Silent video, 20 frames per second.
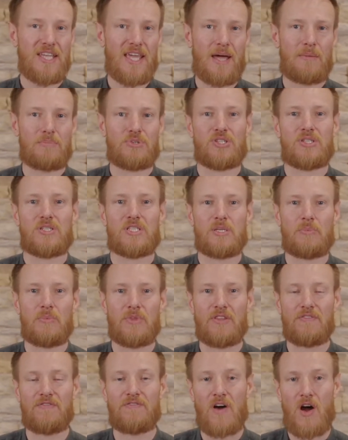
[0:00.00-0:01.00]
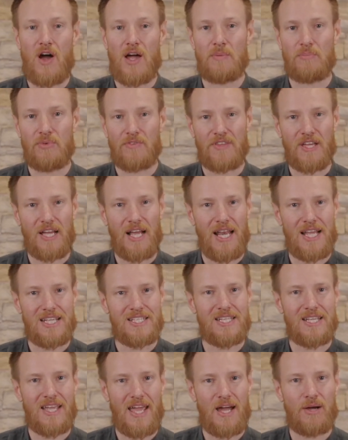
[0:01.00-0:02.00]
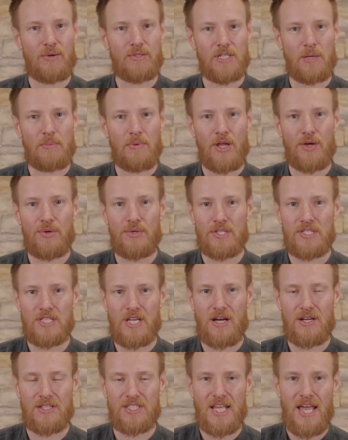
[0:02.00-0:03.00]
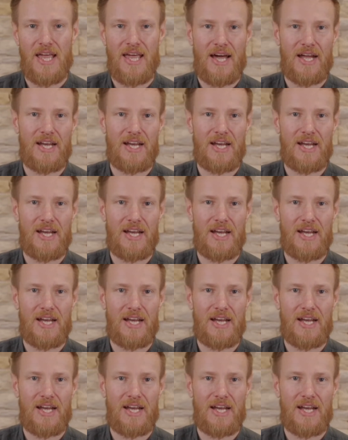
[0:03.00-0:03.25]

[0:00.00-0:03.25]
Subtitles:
captures some of the vibe of the classic L-00 guitars,